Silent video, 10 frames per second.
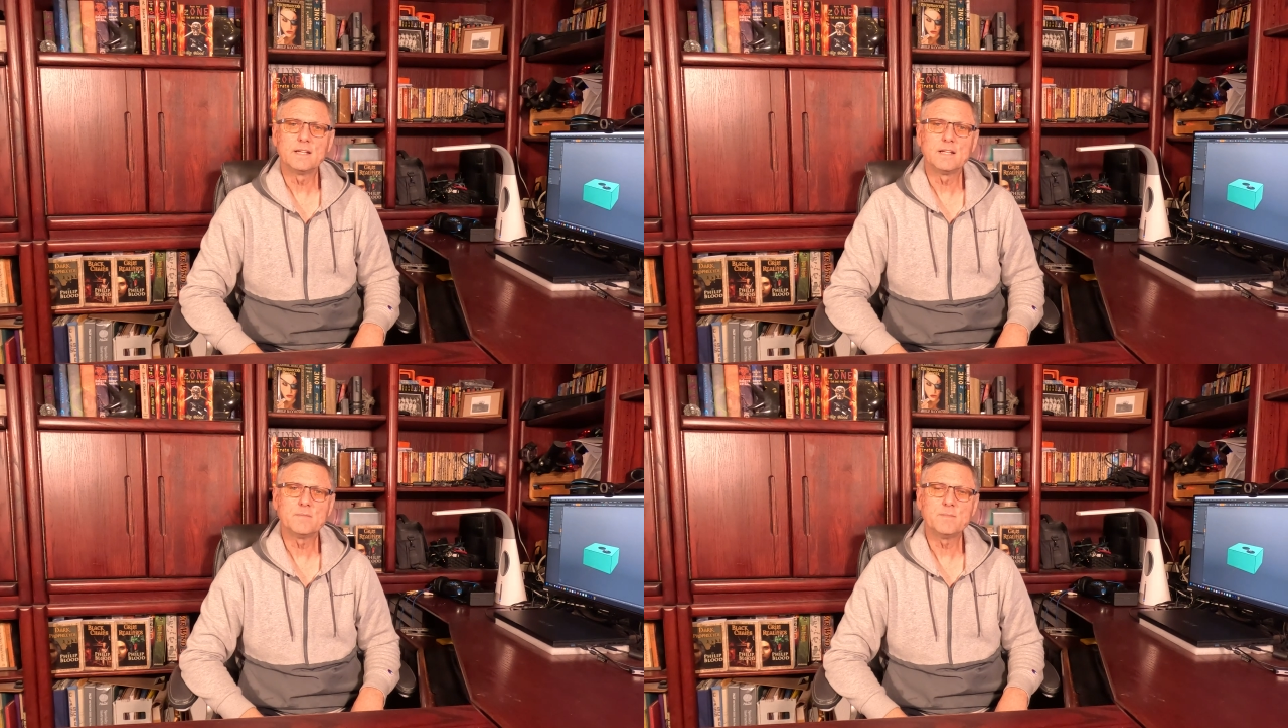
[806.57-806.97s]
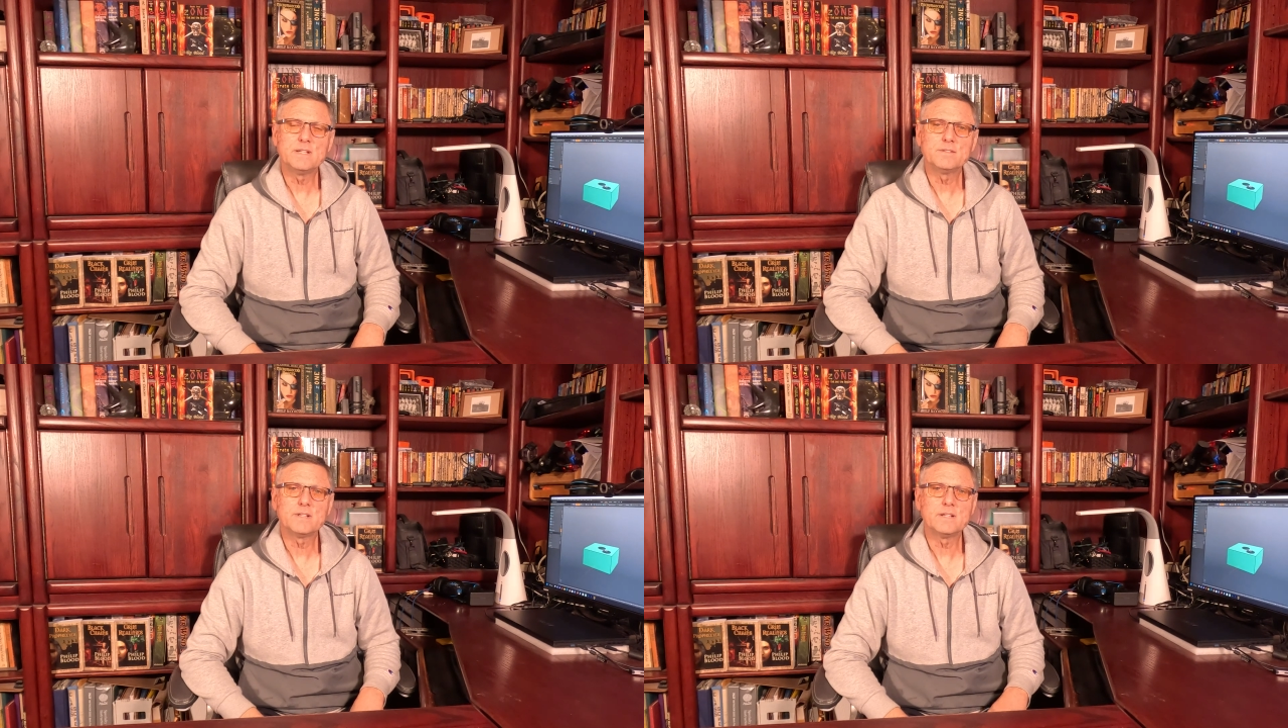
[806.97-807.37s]
it
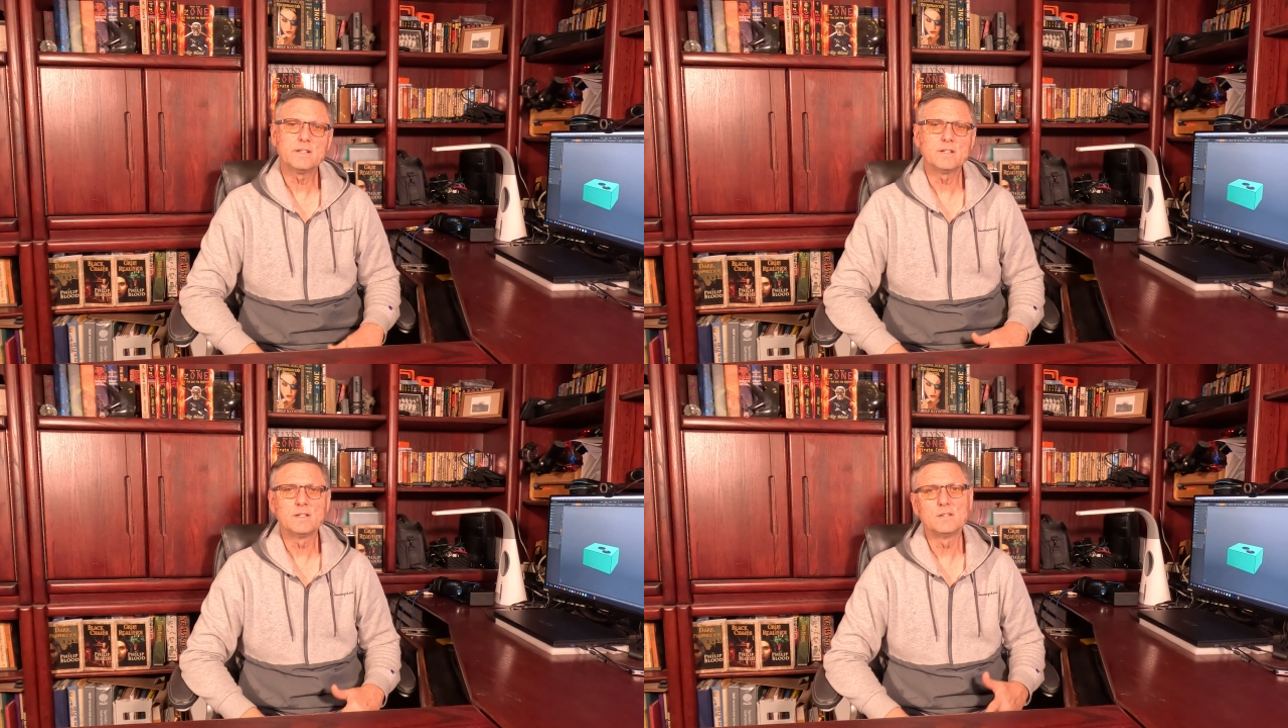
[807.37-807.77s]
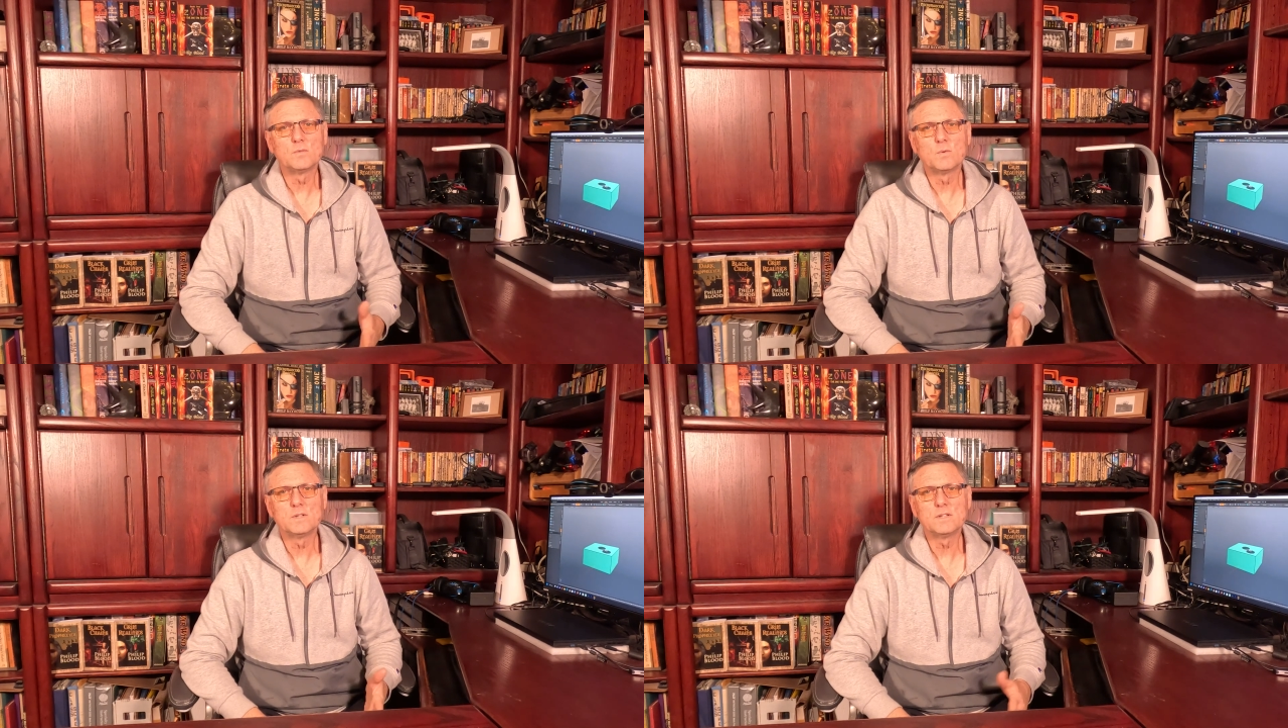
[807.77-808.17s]
means that
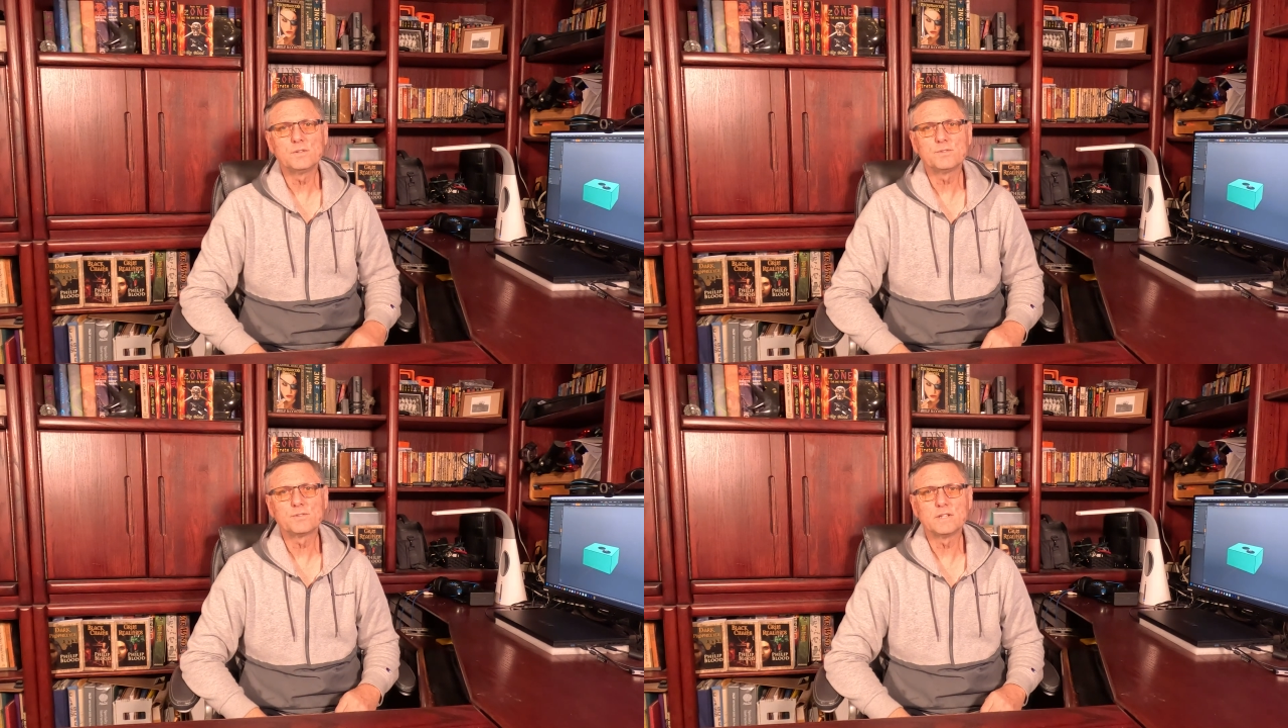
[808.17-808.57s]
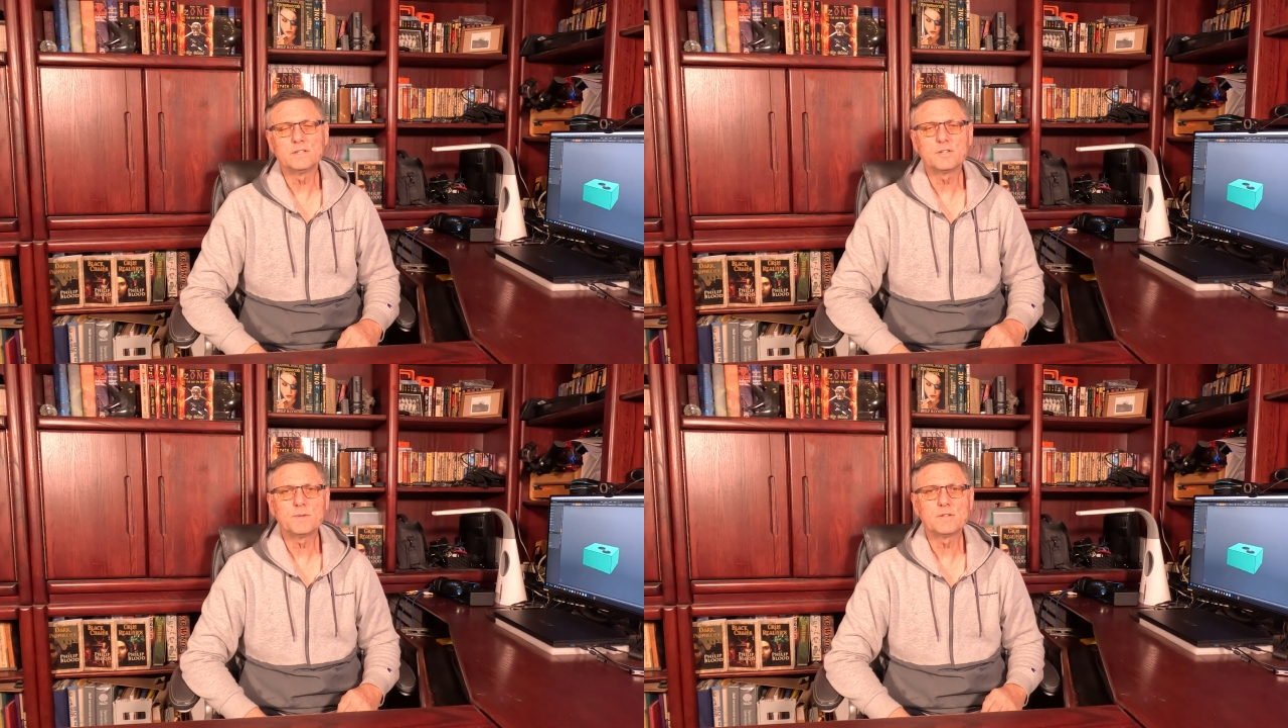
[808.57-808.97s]
we'll lose a
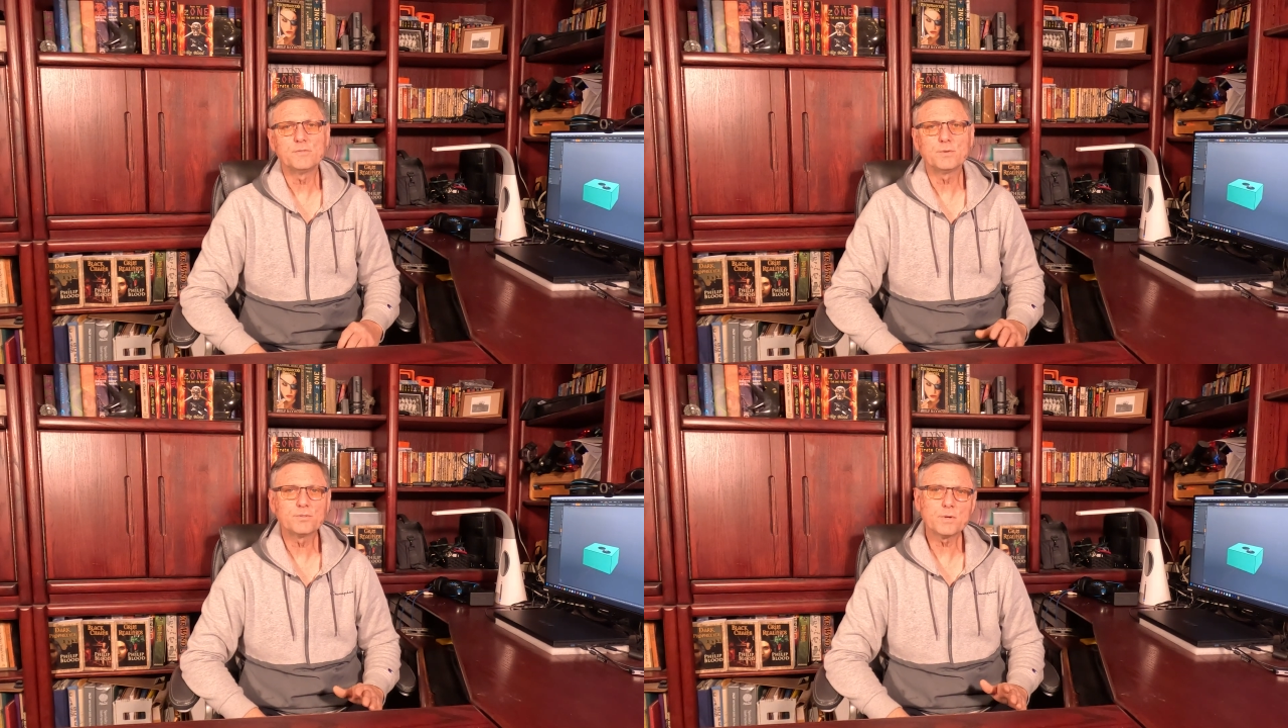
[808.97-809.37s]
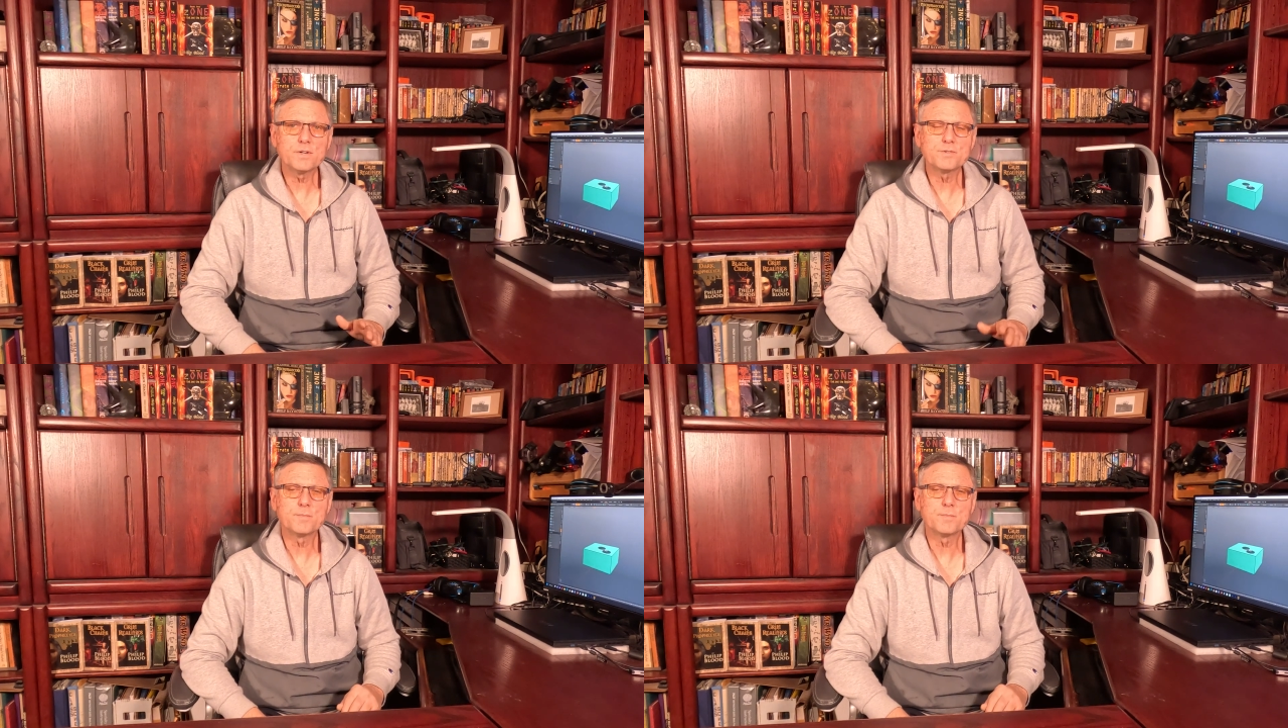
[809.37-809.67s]
little bit of fuel storage,